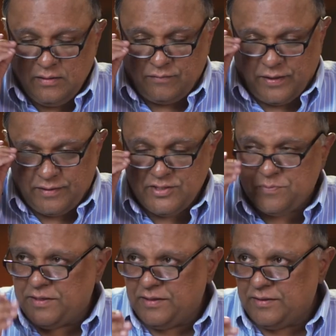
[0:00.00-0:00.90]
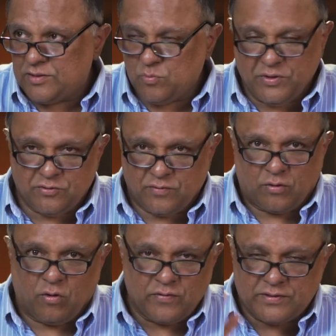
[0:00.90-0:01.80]
Frankly speaking, it's winter
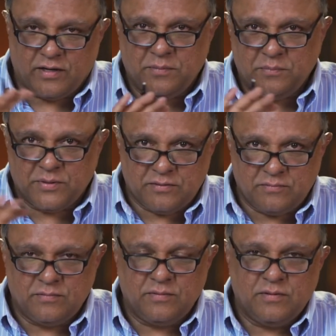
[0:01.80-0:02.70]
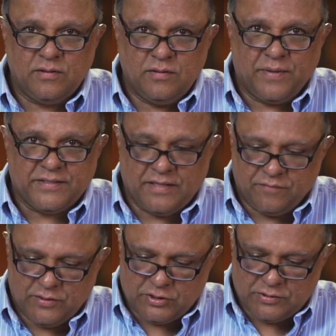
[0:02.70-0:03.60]
there all the time, but by
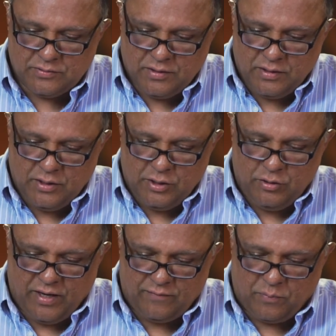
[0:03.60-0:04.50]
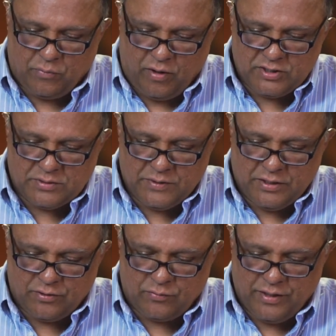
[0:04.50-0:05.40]
definition, you have approximately
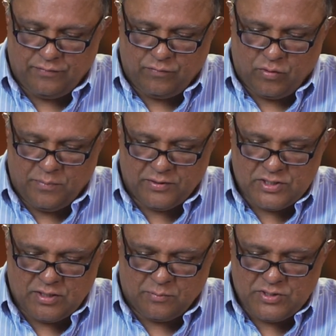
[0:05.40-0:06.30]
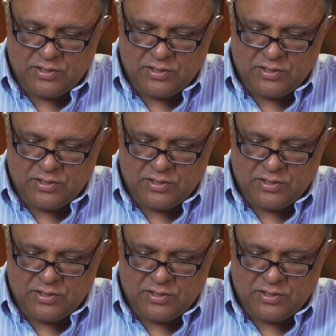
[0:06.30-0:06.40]
a 3 to 4 month summer